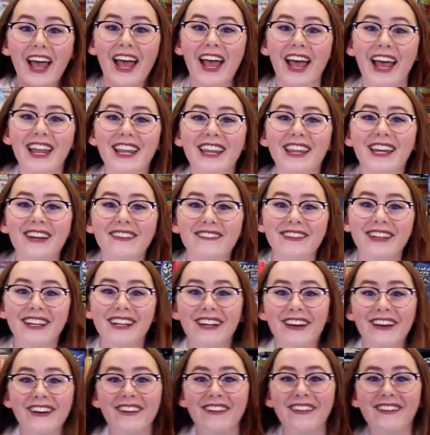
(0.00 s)
And there we
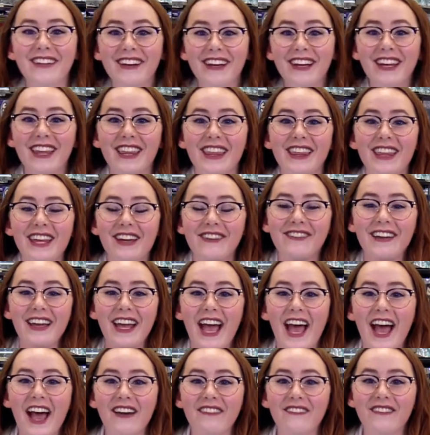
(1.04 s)
go. There we
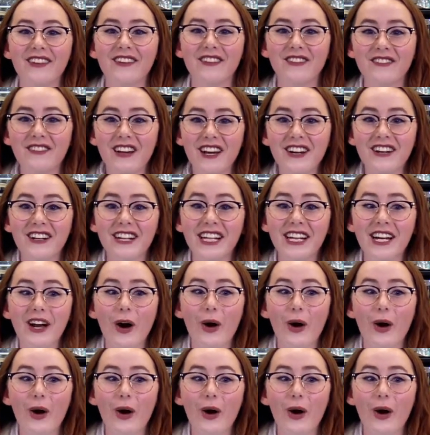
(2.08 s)
have your very